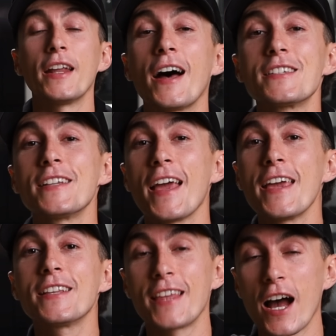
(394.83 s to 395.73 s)
and it has an
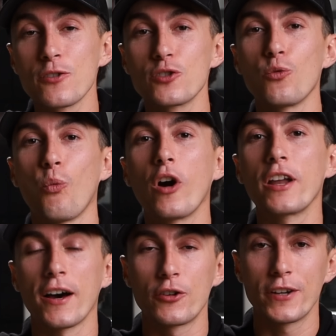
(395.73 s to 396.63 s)

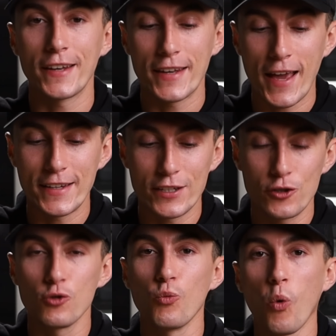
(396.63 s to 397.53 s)

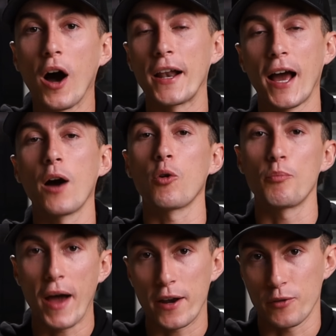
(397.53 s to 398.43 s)
8,192 watt hour
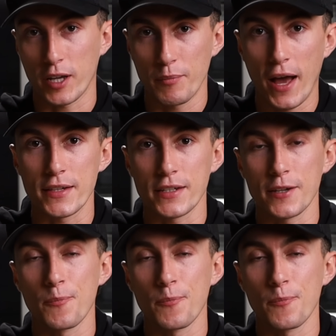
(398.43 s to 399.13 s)
battery capacity.